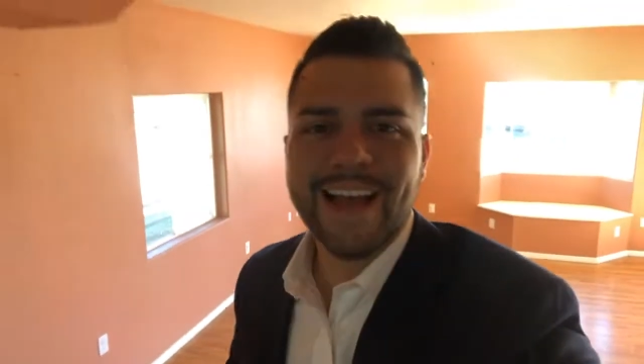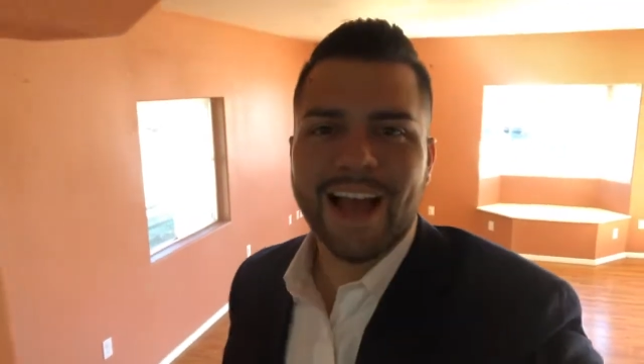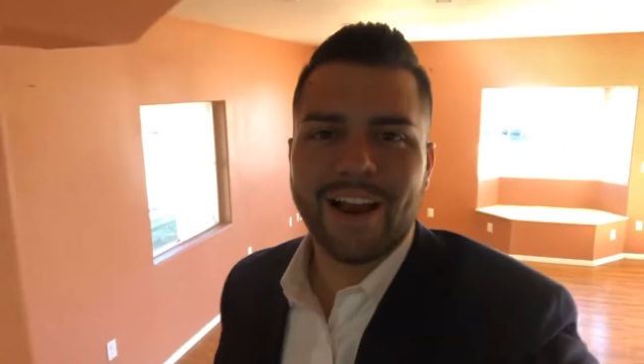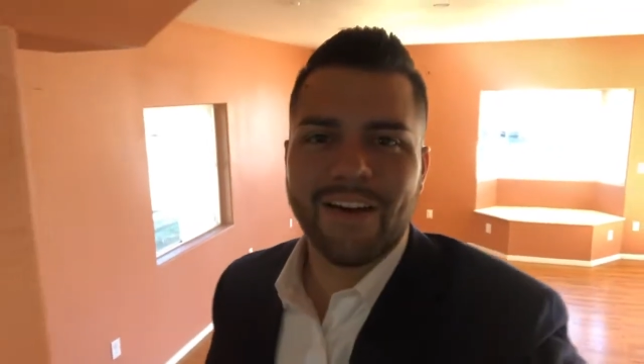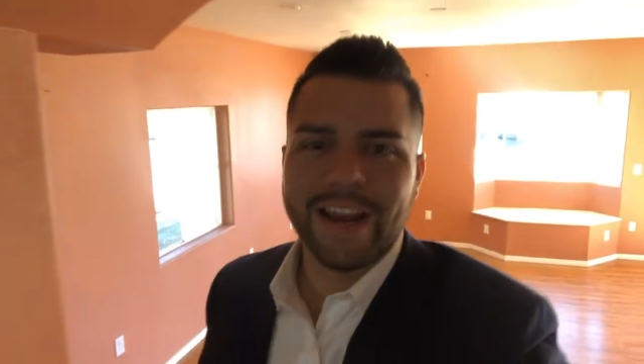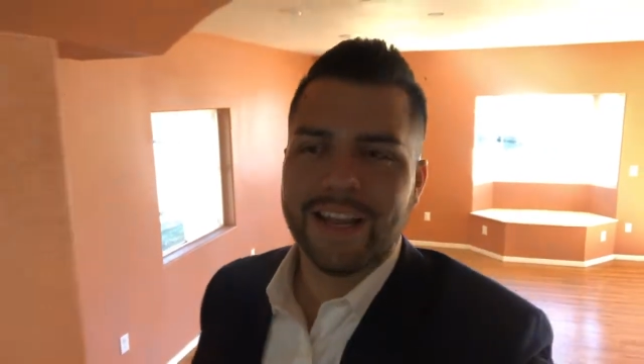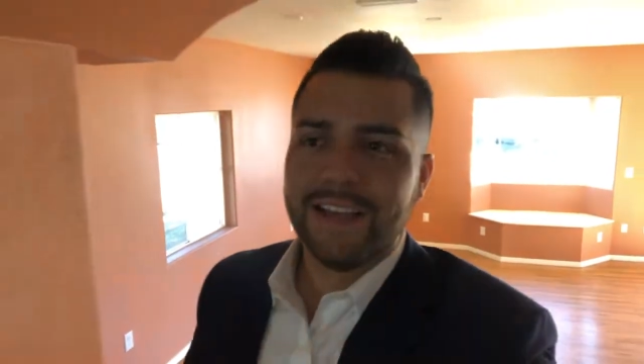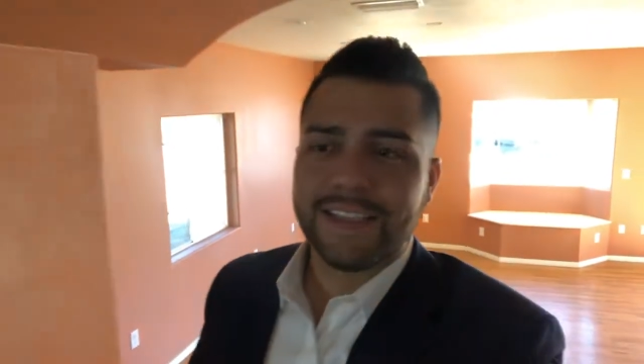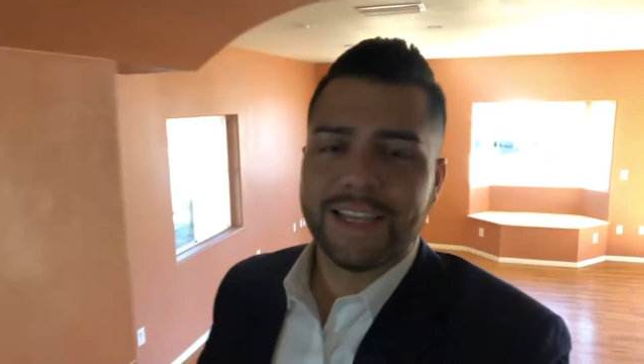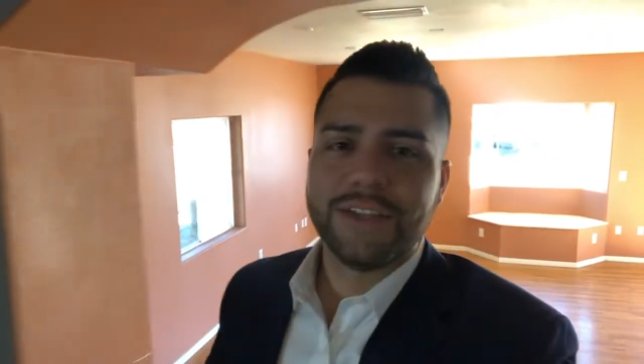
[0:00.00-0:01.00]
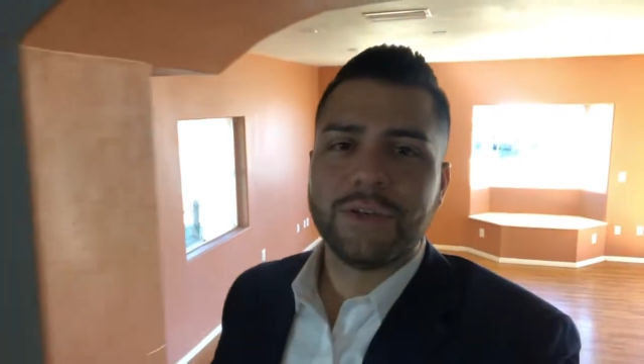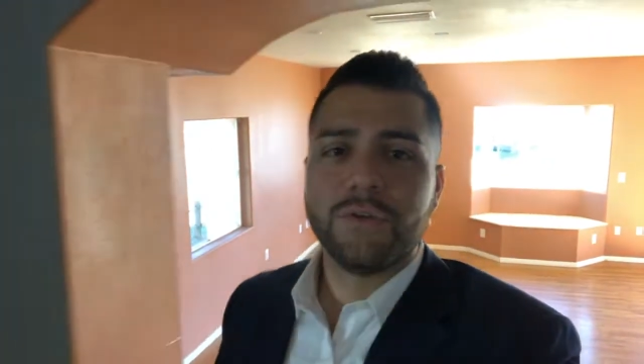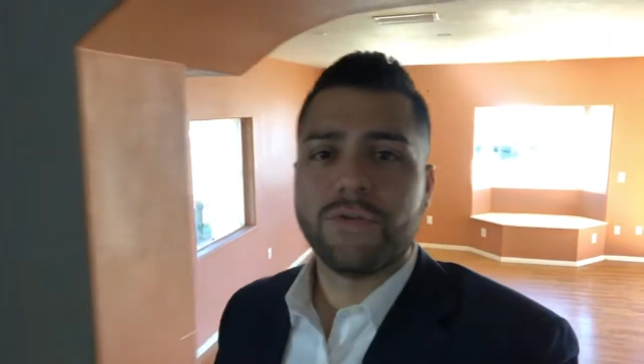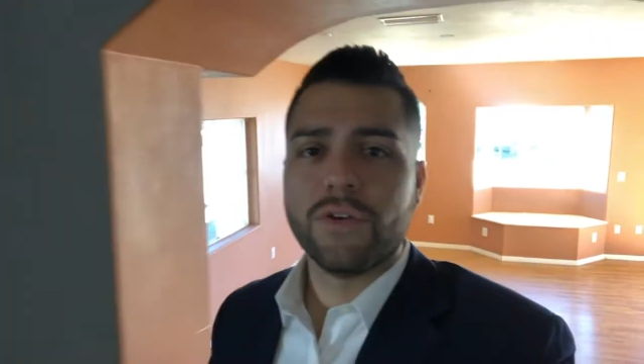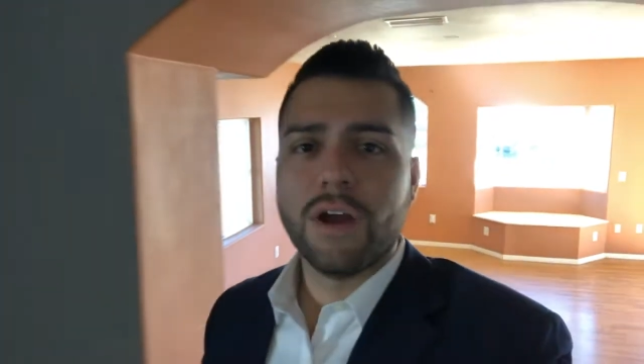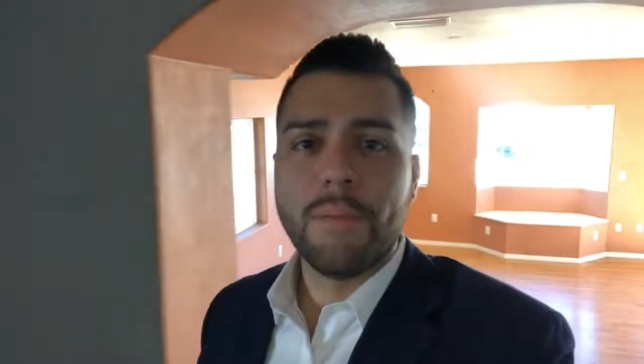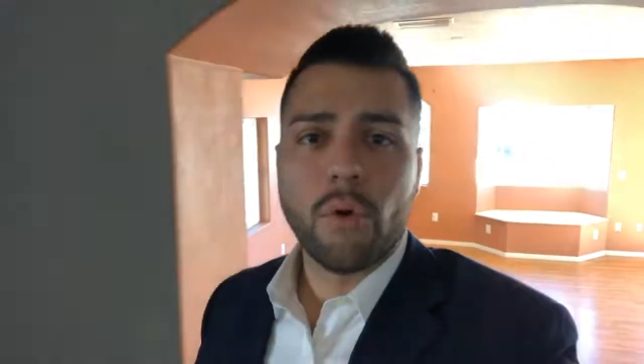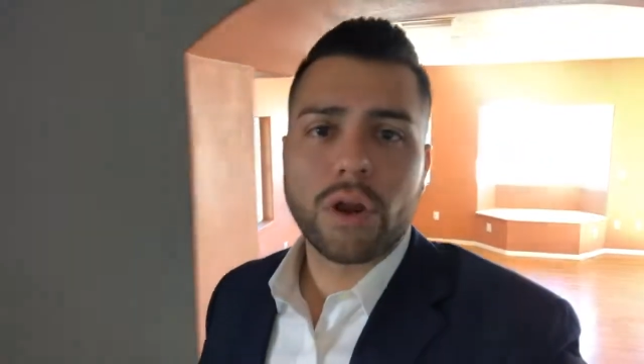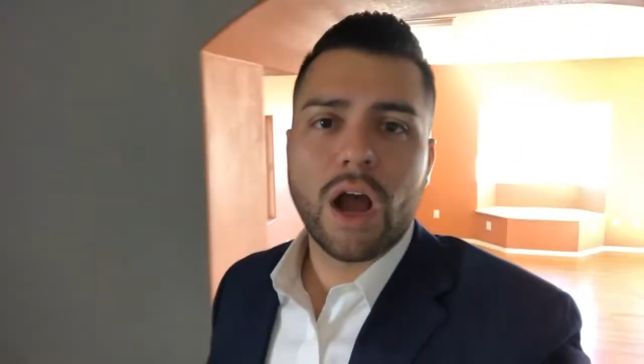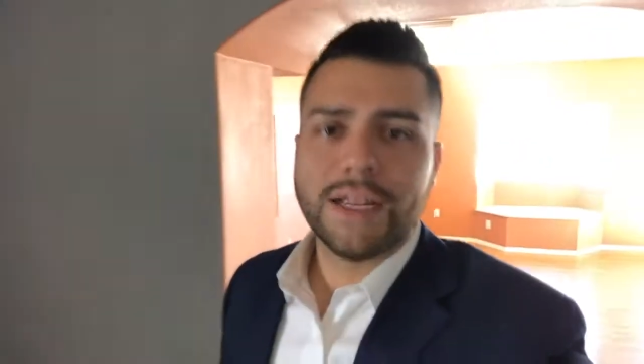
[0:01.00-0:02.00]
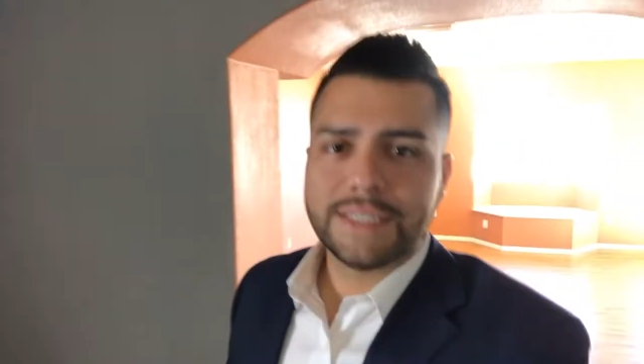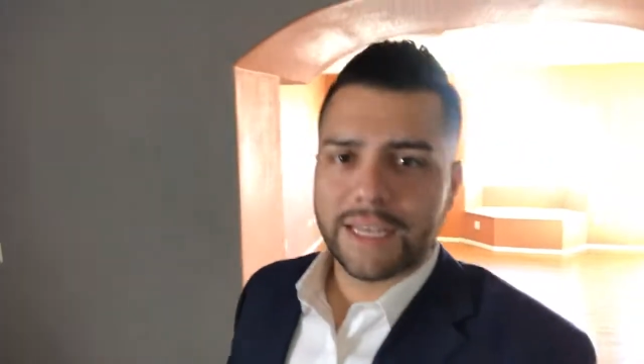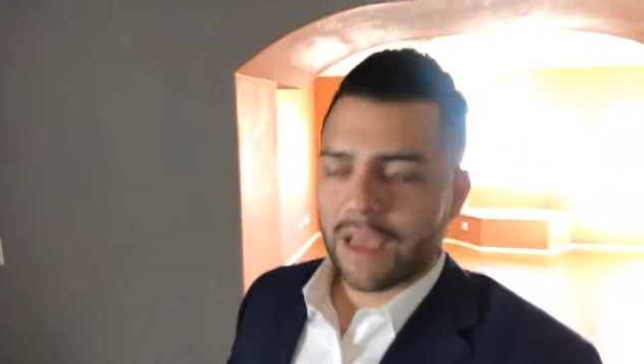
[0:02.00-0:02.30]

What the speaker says: All right, stay tuned for more content.